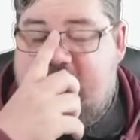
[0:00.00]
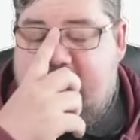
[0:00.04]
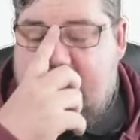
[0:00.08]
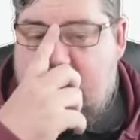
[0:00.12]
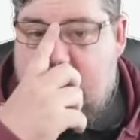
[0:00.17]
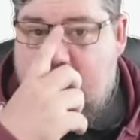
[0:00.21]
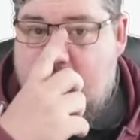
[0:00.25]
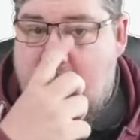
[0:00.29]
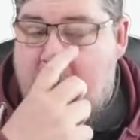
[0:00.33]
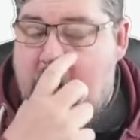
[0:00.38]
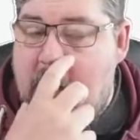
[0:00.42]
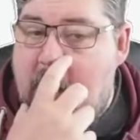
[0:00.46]

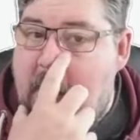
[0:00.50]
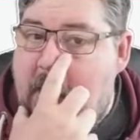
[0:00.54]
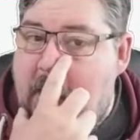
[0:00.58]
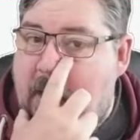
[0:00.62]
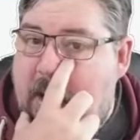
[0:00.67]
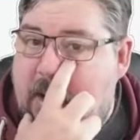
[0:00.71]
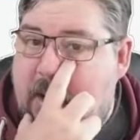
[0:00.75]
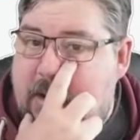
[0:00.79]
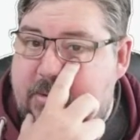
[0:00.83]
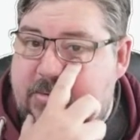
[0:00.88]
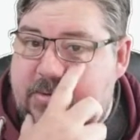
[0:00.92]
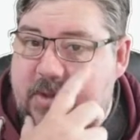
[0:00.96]
So
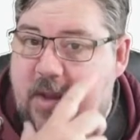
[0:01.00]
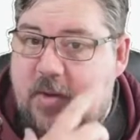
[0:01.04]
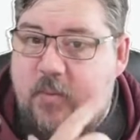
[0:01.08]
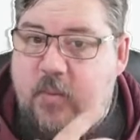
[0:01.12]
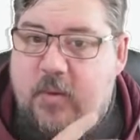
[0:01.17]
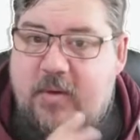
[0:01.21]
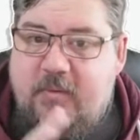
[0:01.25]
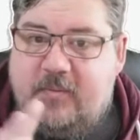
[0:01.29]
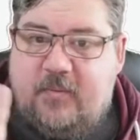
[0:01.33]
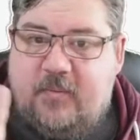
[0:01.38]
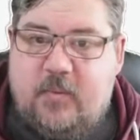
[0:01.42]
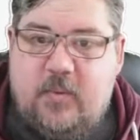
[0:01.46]
like I say,
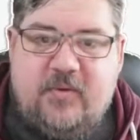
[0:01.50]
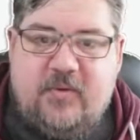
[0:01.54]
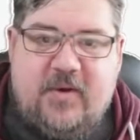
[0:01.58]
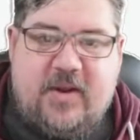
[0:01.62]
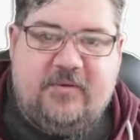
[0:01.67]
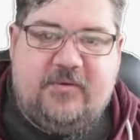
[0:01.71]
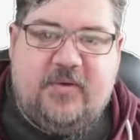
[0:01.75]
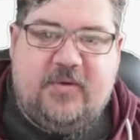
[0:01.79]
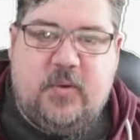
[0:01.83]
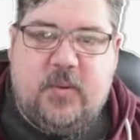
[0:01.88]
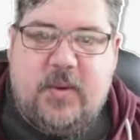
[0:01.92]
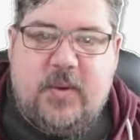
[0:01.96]
we've
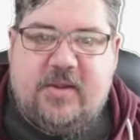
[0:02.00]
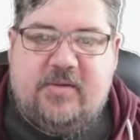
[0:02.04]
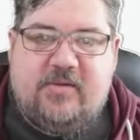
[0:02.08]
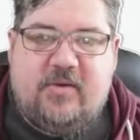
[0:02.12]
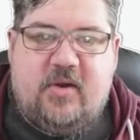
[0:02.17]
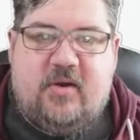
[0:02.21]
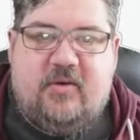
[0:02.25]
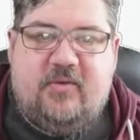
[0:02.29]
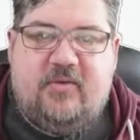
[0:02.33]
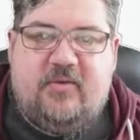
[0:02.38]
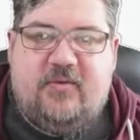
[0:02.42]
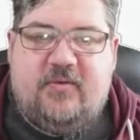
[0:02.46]
had a few weeks
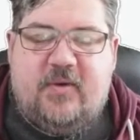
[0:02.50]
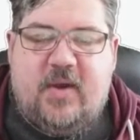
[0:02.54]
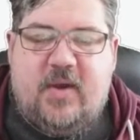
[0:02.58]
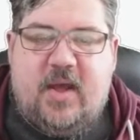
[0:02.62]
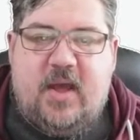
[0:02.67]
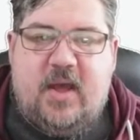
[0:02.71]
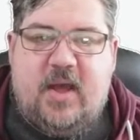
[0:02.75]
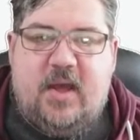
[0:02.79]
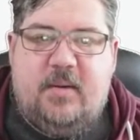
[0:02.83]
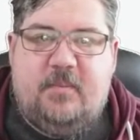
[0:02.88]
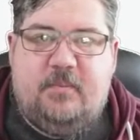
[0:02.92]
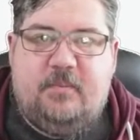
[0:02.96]
off
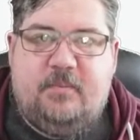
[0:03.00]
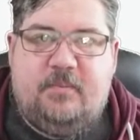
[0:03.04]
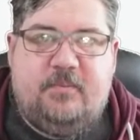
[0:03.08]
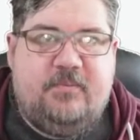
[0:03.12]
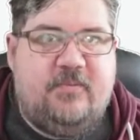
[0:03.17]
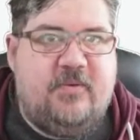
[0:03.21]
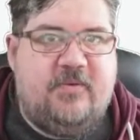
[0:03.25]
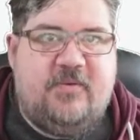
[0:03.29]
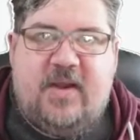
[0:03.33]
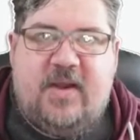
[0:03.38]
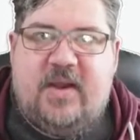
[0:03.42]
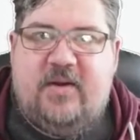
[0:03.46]

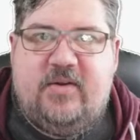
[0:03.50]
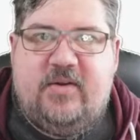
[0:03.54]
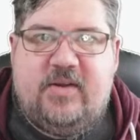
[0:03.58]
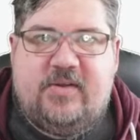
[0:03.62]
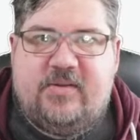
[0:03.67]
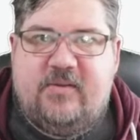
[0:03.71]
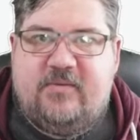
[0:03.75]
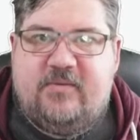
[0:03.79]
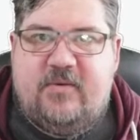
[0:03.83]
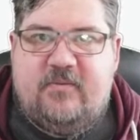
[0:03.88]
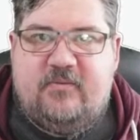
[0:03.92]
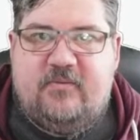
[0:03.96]
for
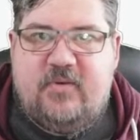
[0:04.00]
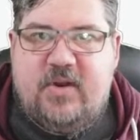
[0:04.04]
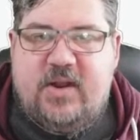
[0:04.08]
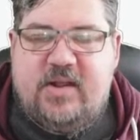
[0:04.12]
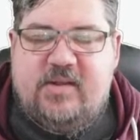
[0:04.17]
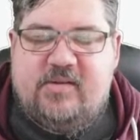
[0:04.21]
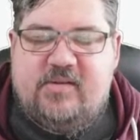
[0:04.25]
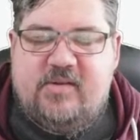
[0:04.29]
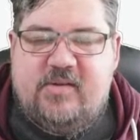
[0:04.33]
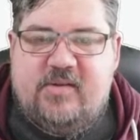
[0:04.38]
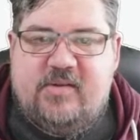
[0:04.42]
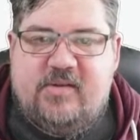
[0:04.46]
various different
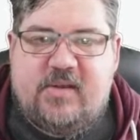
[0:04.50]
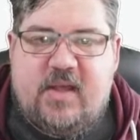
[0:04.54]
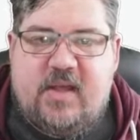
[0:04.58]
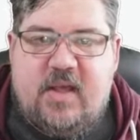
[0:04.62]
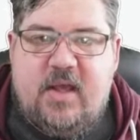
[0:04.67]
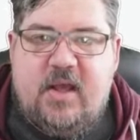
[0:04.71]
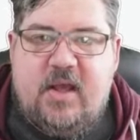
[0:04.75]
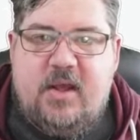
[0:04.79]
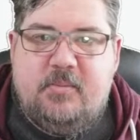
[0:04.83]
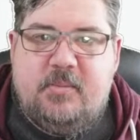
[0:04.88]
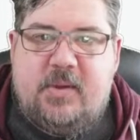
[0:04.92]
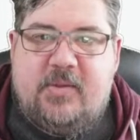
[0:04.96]
reasons,
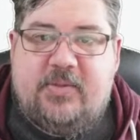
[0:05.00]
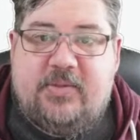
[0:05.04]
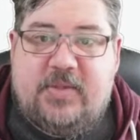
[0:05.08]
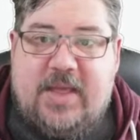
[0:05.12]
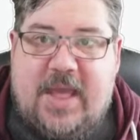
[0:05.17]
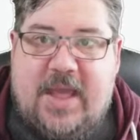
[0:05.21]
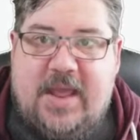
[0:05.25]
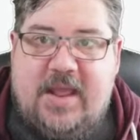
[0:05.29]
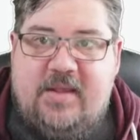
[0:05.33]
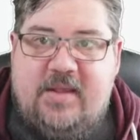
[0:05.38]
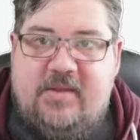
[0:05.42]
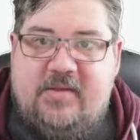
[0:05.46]
but
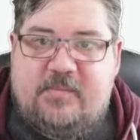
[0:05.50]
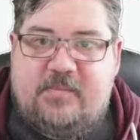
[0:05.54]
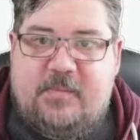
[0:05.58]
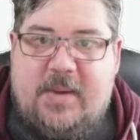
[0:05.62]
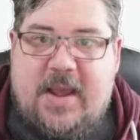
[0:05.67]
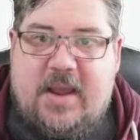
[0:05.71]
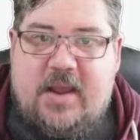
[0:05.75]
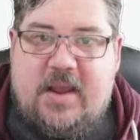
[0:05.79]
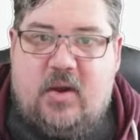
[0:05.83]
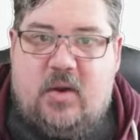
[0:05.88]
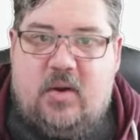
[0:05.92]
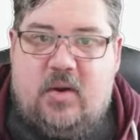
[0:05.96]
that is
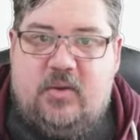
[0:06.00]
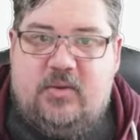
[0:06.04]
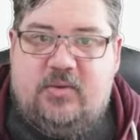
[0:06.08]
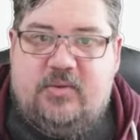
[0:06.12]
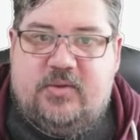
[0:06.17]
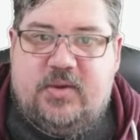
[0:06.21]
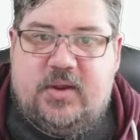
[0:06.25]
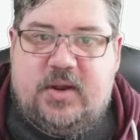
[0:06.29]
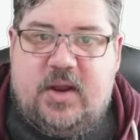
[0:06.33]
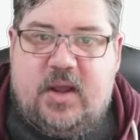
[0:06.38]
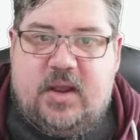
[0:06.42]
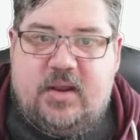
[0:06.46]
back on
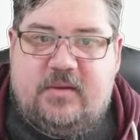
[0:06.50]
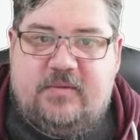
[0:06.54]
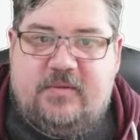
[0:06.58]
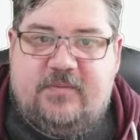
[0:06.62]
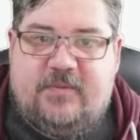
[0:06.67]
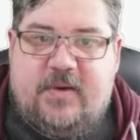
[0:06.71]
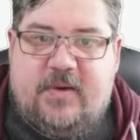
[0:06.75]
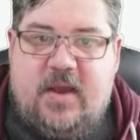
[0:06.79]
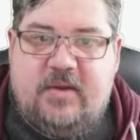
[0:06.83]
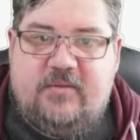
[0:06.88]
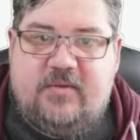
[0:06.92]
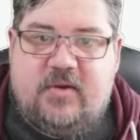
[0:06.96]
tonight,
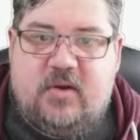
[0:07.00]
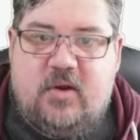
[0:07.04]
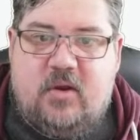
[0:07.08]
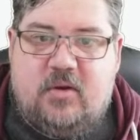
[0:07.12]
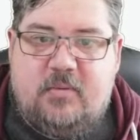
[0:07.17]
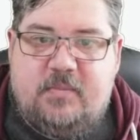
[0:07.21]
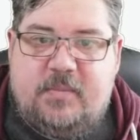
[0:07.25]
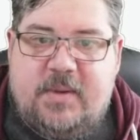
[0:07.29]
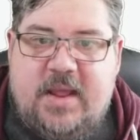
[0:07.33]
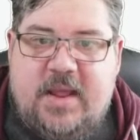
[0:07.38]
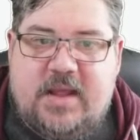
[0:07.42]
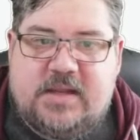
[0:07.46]
5
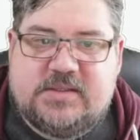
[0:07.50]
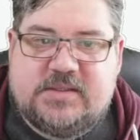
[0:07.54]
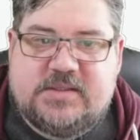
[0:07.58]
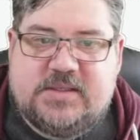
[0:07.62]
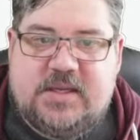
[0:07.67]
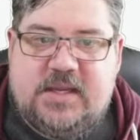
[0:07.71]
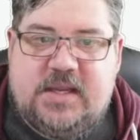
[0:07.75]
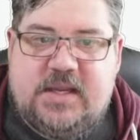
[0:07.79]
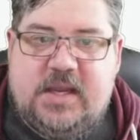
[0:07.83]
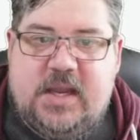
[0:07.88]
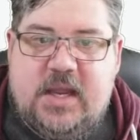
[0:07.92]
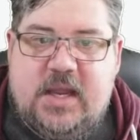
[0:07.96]
o'clock
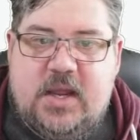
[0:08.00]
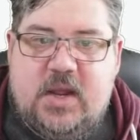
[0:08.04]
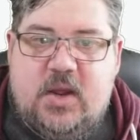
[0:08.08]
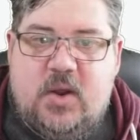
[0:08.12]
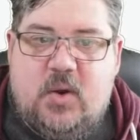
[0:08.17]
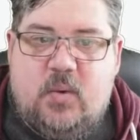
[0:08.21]
BST,